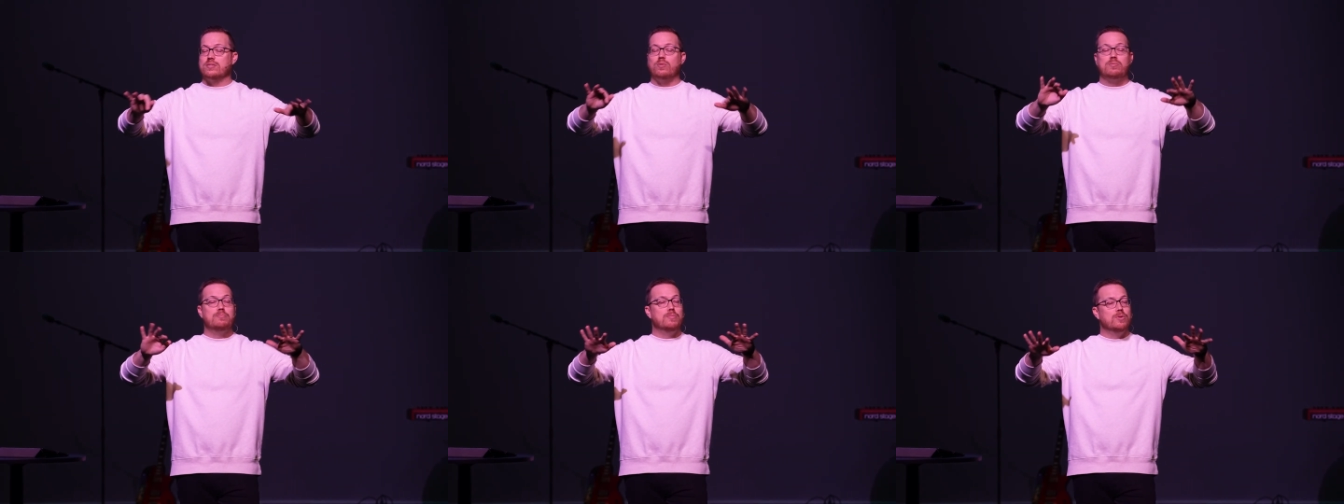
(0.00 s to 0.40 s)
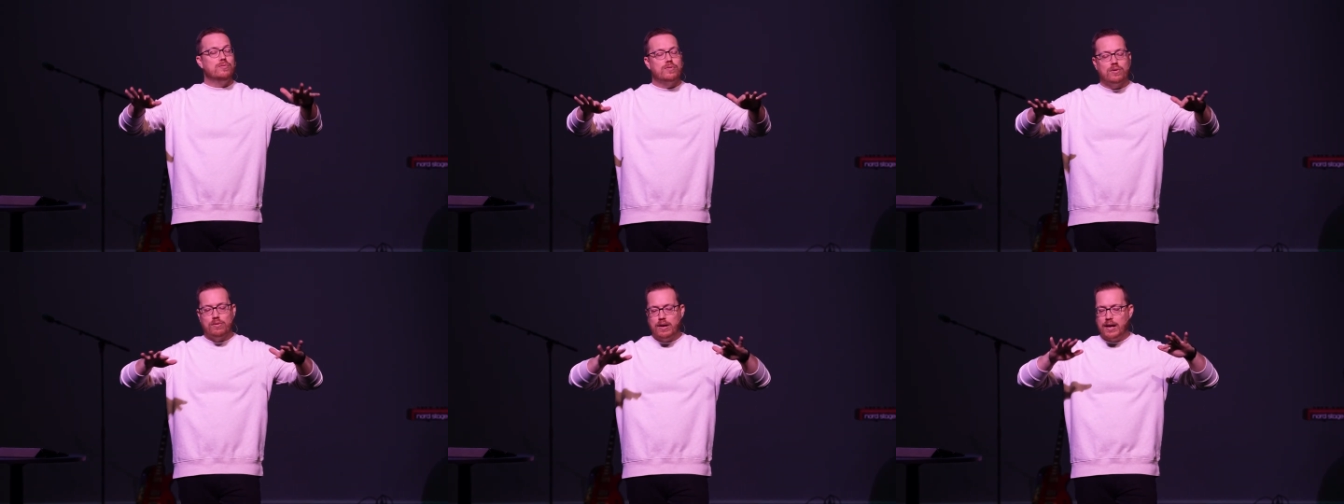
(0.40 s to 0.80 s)
no one
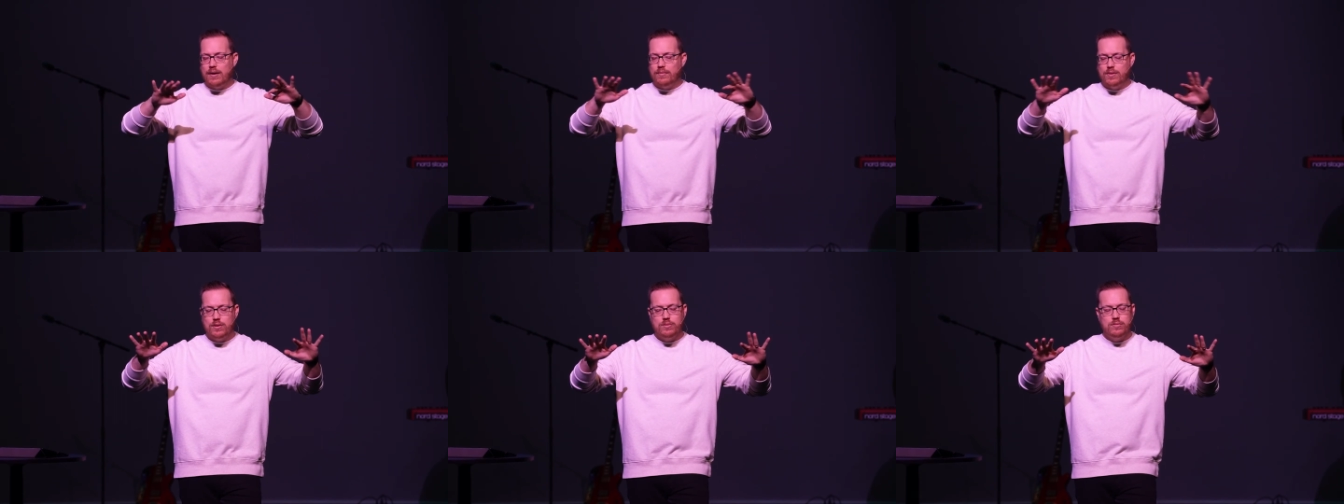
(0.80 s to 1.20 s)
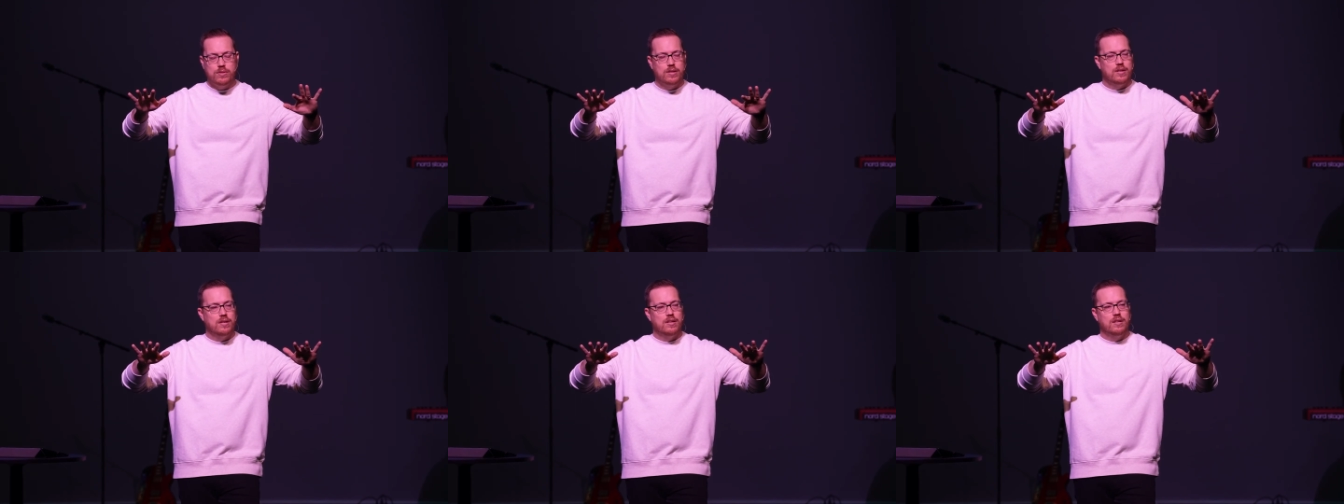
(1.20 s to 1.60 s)
moving around,
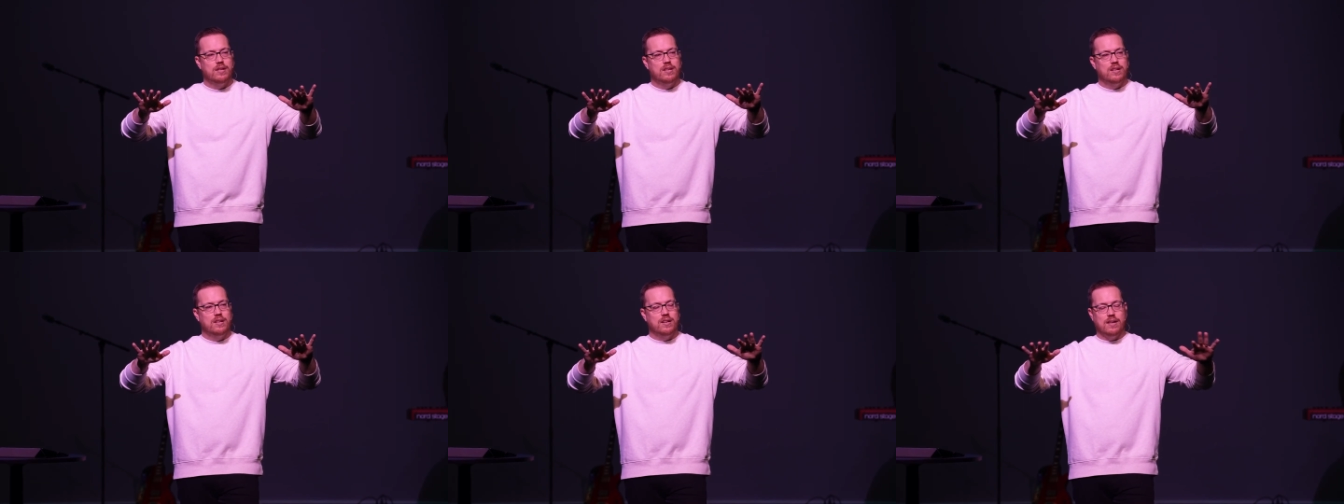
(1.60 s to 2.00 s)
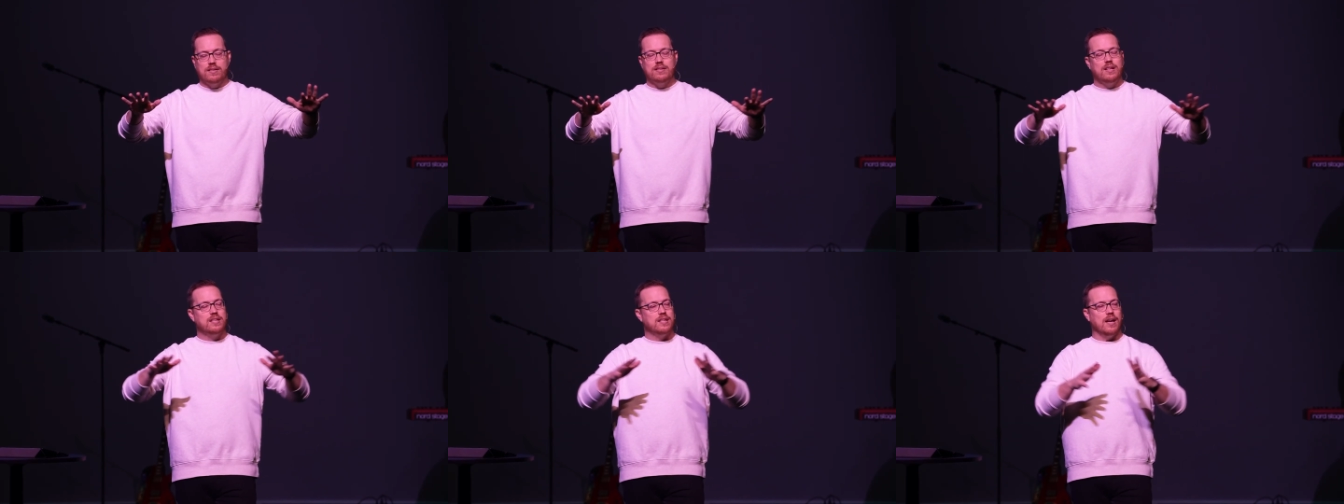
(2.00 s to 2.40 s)
no
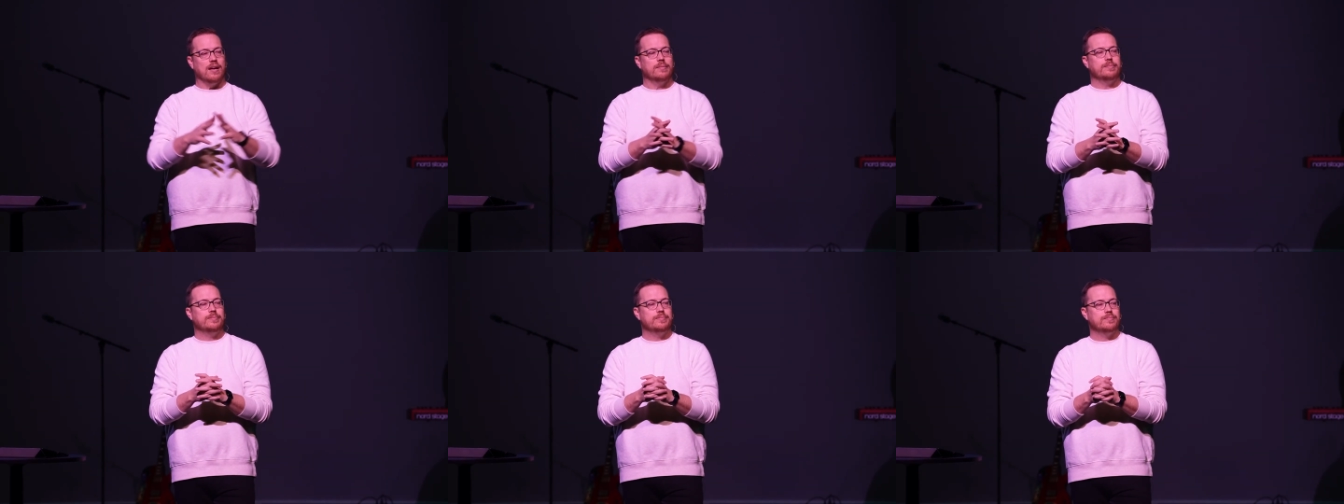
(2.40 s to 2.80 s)
Nothing like that.